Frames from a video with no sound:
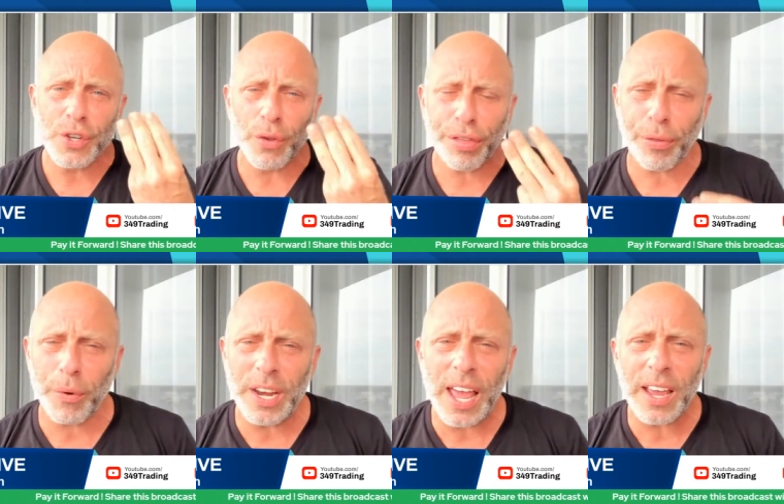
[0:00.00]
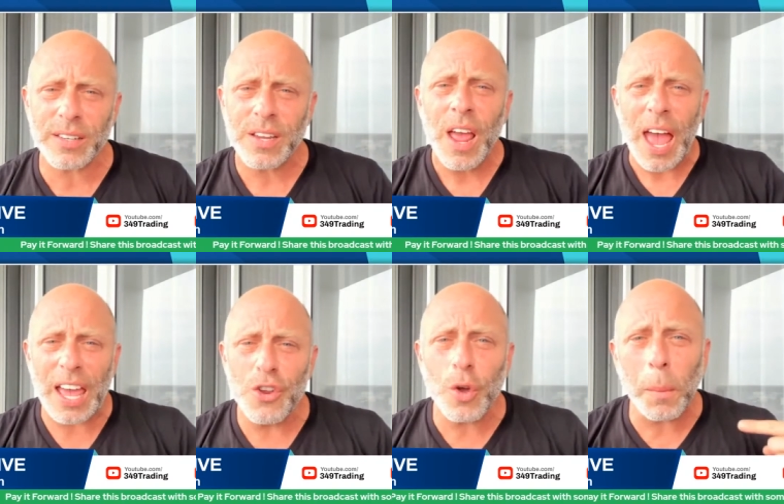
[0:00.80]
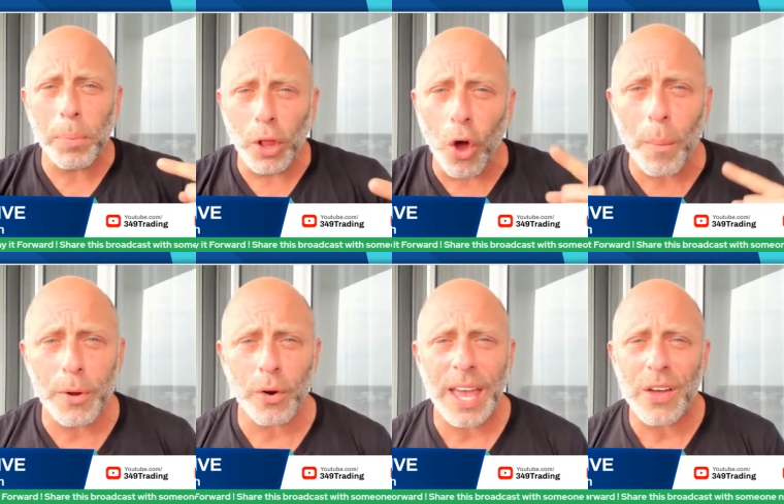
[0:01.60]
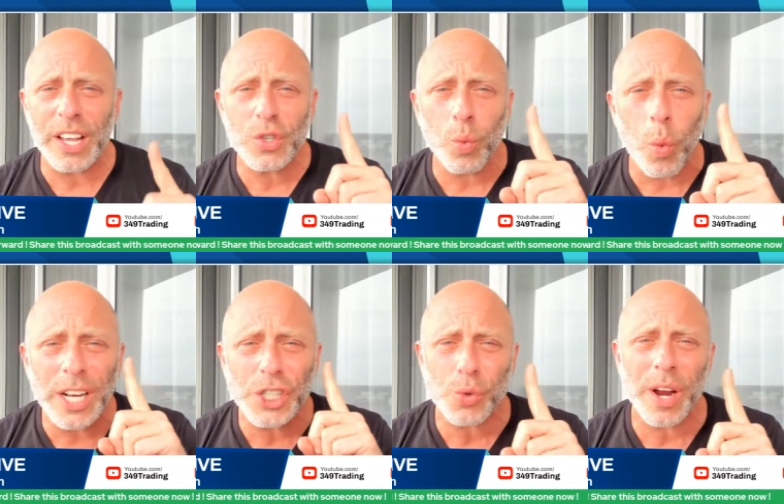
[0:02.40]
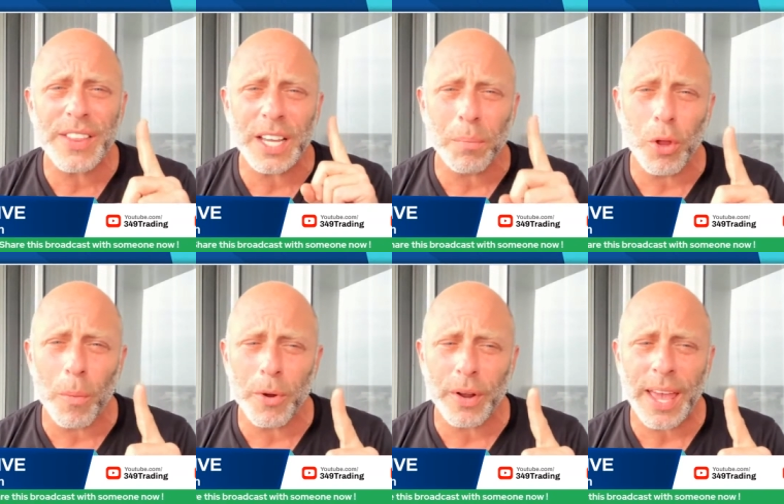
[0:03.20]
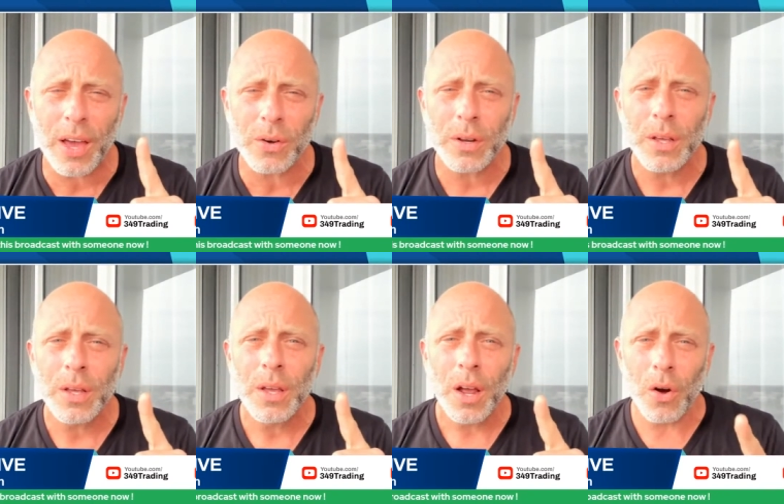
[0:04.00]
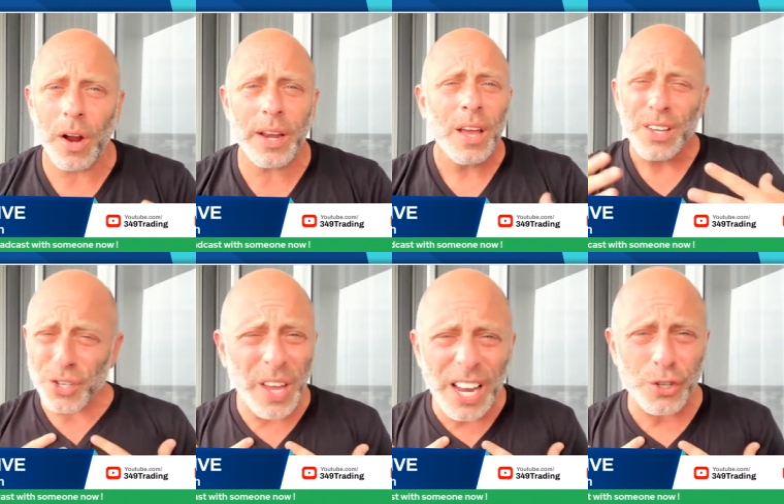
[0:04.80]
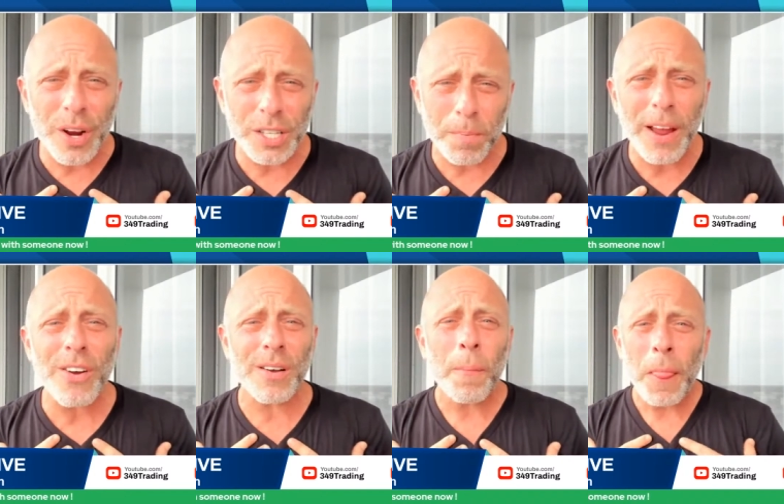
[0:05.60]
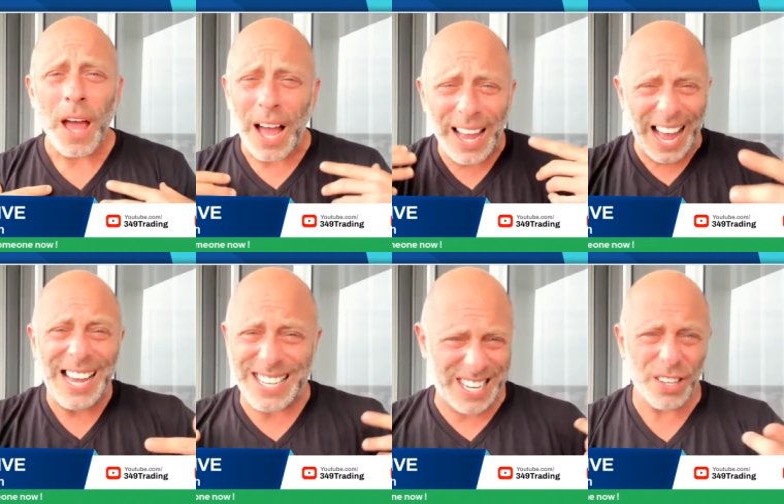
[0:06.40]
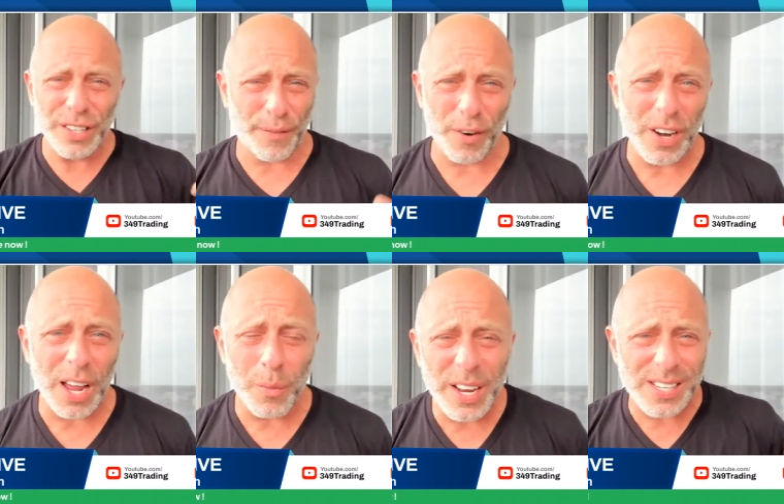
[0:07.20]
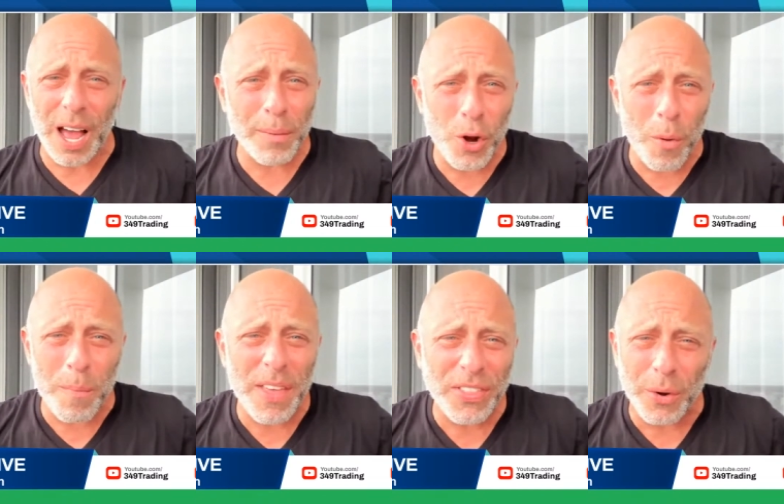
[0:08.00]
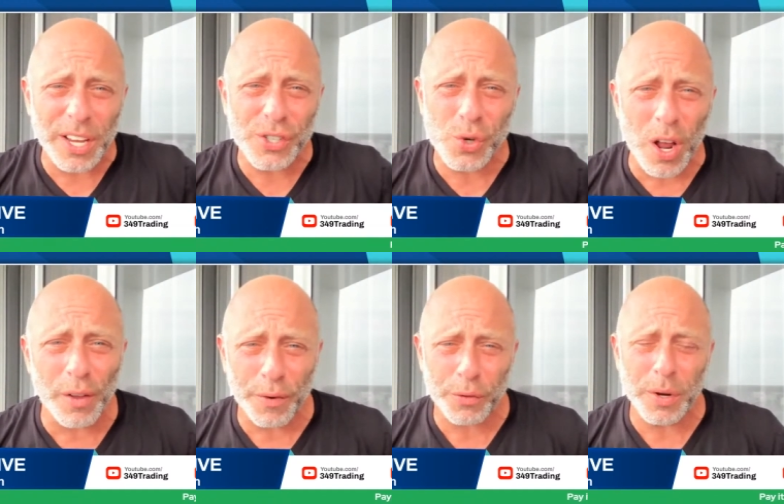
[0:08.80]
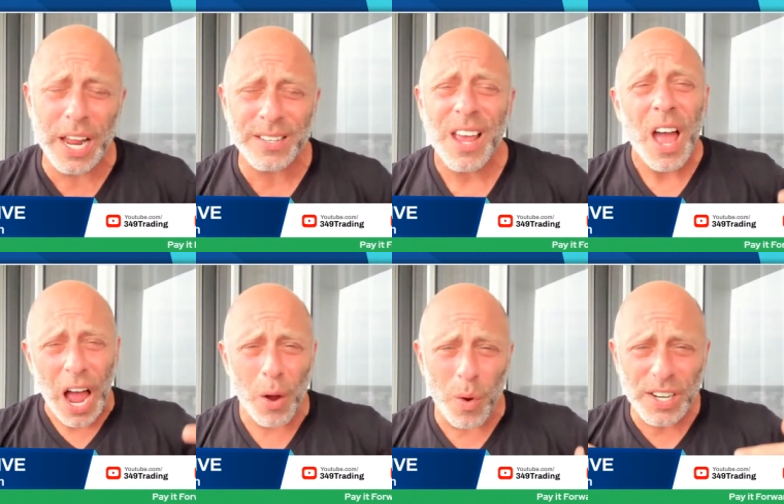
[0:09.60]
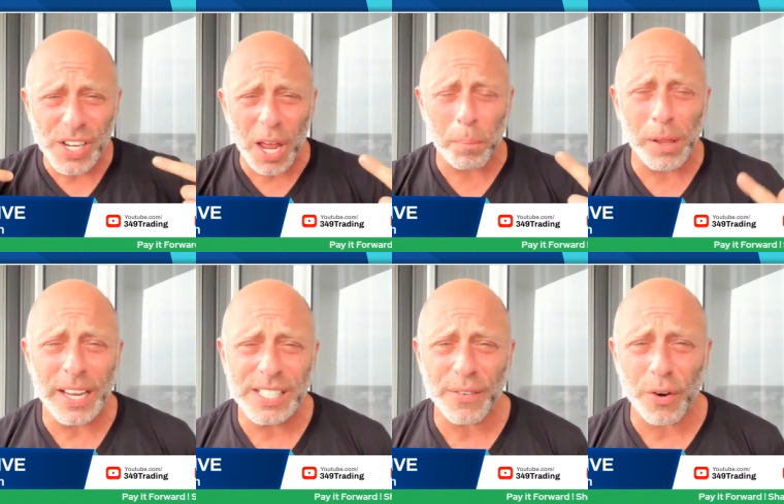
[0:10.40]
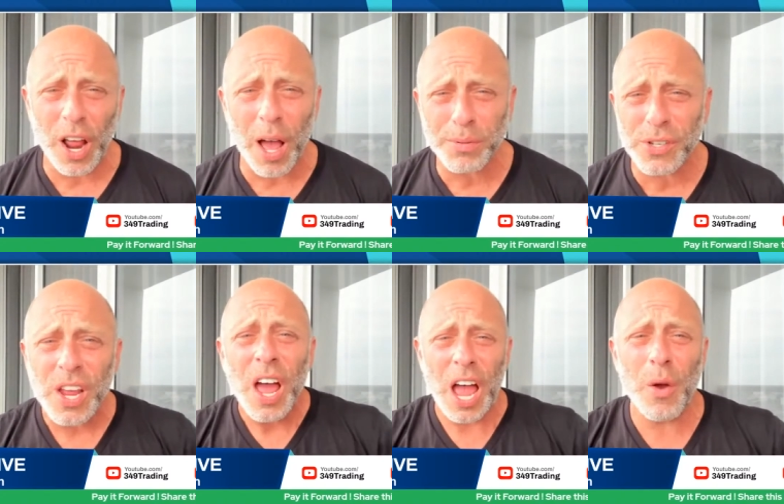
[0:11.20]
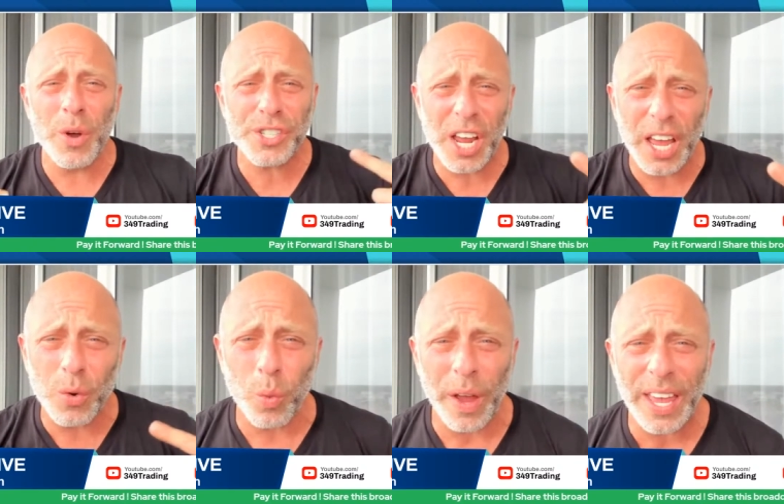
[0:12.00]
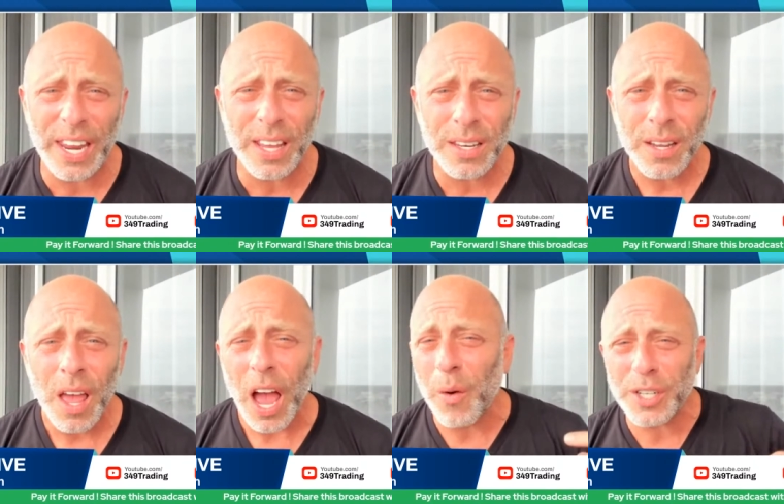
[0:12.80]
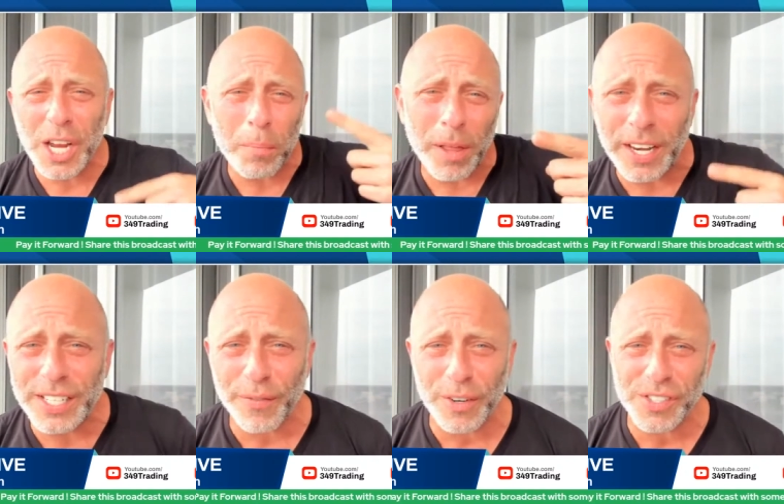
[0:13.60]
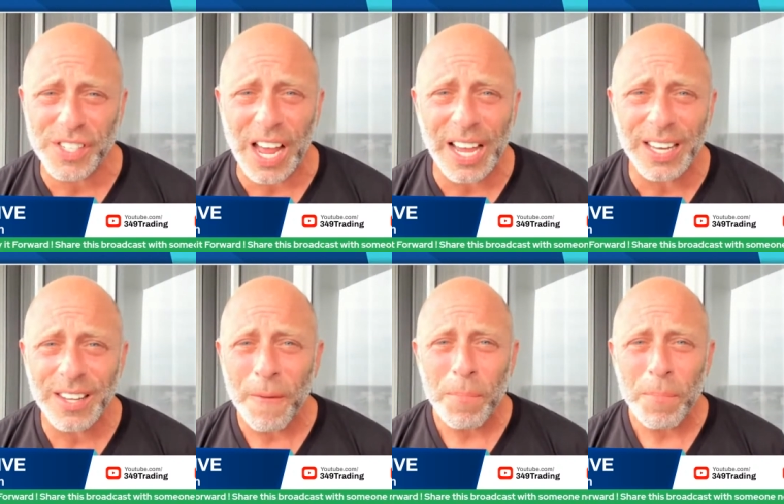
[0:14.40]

So 3 days, and you can blow up your account. It's one trade that can blow up your account. All right. So again, transparent. I killed it for 9 weeks. I'm going to admit that when I struggled for 3 days, I wish I had played different options. I wish I had waited. I wish I had played a different side.